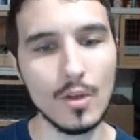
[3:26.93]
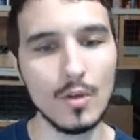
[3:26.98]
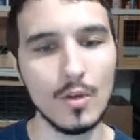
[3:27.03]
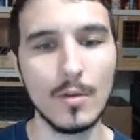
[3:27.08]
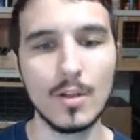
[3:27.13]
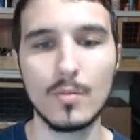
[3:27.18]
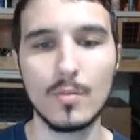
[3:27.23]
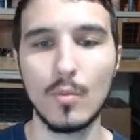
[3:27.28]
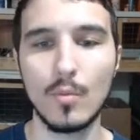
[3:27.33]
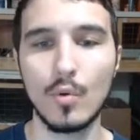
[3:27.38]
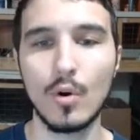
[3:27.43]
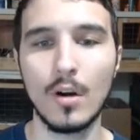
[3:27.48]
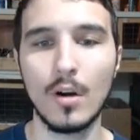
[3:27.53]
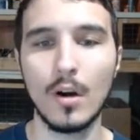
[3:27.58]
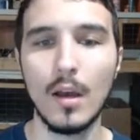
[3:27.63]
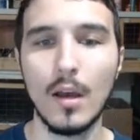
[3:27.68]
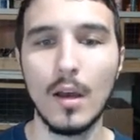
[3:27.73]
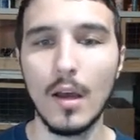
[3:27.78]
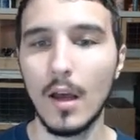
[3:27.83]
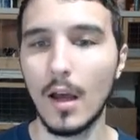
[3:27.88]
too much more
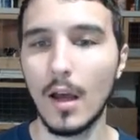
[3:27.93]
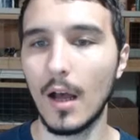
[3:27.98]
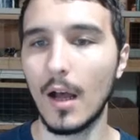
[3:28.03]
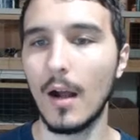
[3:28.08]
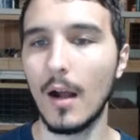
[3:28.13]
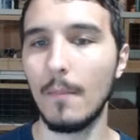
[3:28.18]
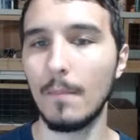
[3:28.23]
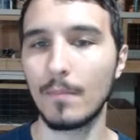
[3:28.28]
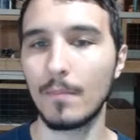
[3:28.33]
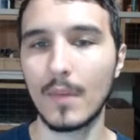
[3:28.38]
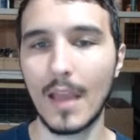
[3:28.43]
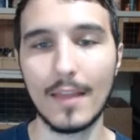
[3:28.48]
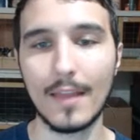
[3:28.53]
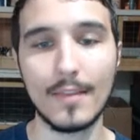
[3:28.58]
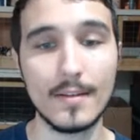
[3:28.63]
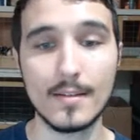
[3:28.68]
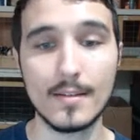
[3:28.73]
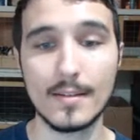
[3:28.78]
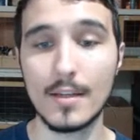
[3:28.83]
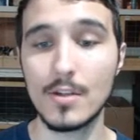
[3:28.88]
at
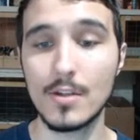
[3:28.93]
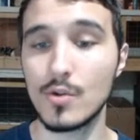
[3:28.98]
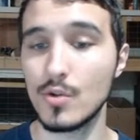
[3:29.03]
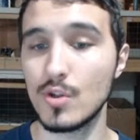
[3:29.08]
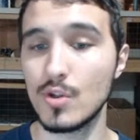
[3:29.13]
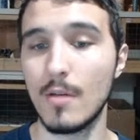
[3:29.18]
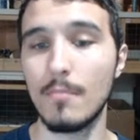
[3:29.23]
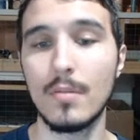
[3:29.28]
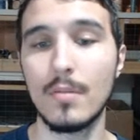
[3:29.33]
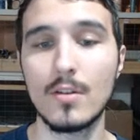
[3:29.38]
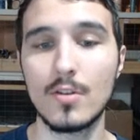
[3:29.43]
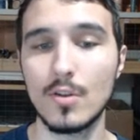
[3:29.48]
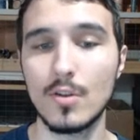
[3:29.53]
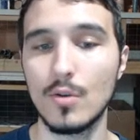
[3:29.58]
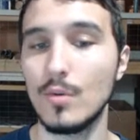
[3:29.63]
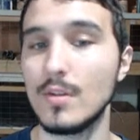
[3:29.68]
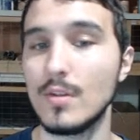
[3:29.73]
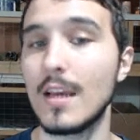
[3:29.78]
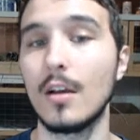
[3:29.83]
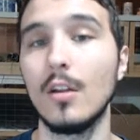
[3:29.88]
this stage to jump
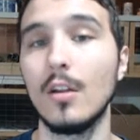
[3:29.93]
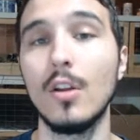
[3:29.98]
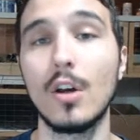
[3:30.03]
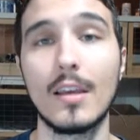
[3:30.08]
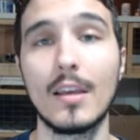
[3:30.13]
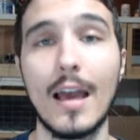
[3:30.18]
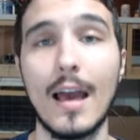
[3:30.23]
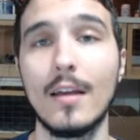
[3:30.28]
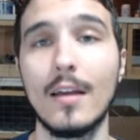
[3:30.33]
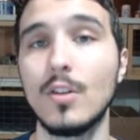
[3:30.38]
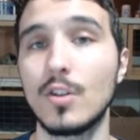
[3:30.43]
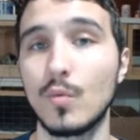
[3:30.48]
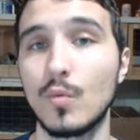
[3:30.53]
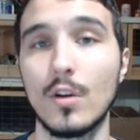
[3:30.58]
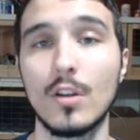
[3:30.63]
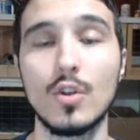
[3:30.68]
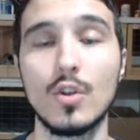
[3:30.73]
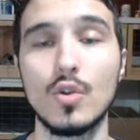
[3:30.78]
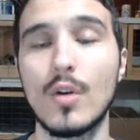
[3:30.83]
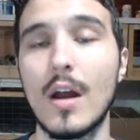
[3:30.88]
into and take a look at. Just
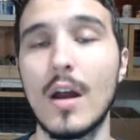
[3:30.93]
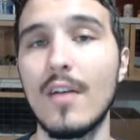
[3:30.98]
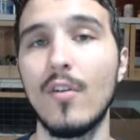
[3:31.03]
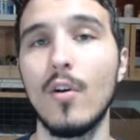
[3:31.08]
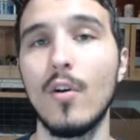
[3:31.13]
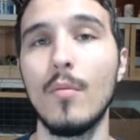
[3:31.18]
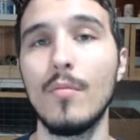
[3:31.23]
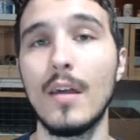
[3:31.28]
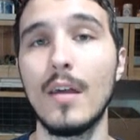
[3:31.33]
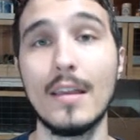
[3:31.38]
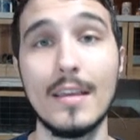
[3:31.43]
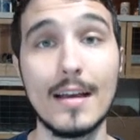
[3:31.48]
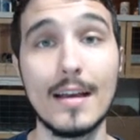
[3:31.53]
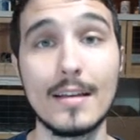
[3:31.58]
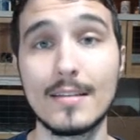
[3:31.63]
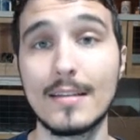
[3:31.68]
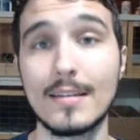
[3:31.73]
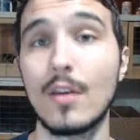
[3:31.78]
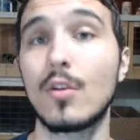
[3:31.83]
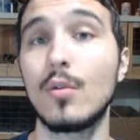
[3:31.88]
wanted to drive home that,
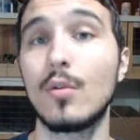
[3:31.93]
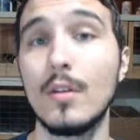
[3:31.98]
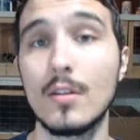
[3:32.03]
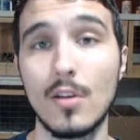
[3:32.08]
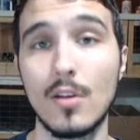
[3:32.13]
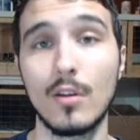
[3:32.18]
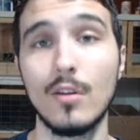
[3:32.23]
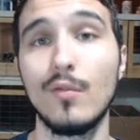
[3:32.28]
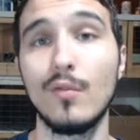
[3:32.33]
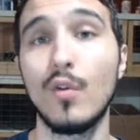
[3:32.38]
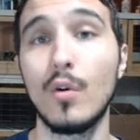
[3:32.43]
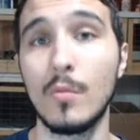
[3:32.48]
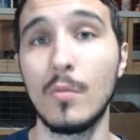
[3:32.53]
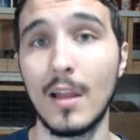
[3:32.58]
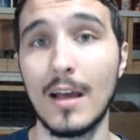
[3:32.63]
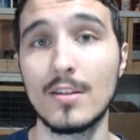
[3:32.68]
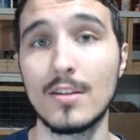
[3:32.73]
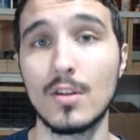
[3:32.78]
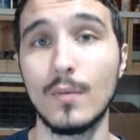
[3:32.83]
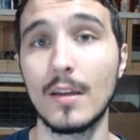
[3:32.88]
yes, South Korea is looking to
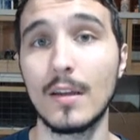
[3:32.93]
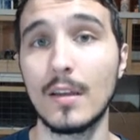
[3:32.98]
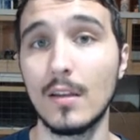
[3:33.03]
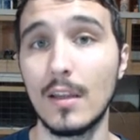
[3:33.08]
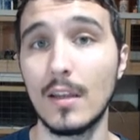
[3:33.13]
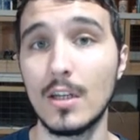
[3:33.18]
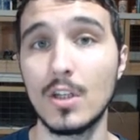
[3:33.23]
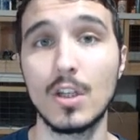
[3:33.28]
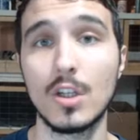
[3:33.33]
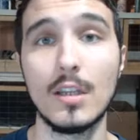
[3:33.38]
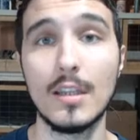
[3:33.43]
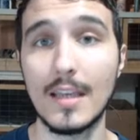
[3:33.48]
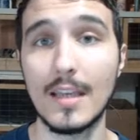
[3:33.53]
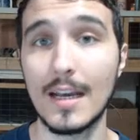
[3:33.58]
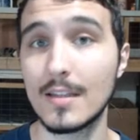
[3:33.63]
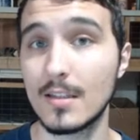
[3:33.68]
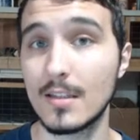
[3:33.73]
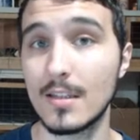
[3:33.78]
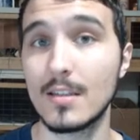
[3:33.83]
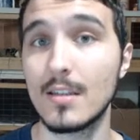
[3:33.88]
formalize the regulation.
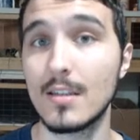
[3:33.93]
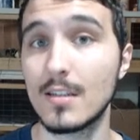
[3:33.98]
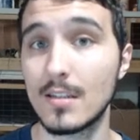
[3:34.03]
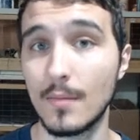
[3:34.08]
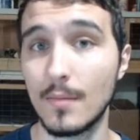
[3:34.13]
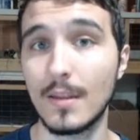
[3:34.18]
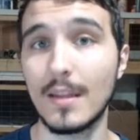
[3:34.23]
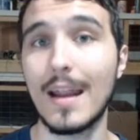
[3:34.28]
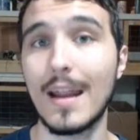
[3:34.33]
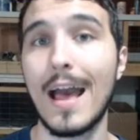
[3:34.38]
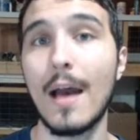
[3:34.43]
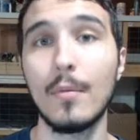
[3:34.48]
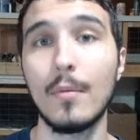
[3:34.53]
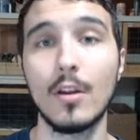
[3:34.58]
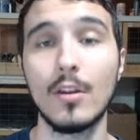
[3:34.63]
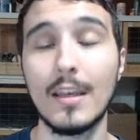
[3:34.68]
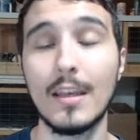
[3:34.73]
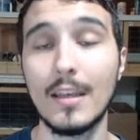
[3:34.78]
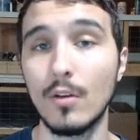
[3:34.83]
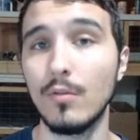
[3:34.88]
Yes, this is something that happened
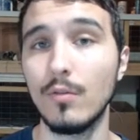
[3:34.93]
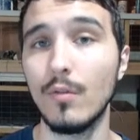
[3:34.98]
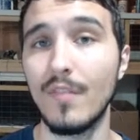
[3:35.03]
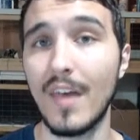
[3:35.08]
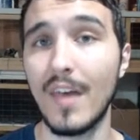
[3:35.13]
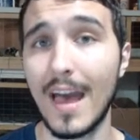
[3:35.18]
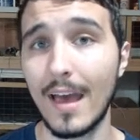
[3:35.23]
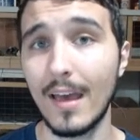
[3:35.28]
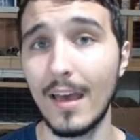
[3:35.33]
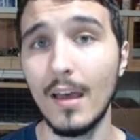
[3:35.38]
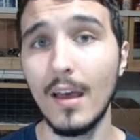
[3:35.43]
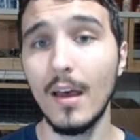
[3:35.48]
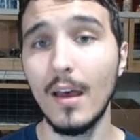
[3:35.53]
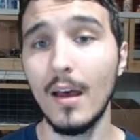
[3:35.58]
on the heels of that.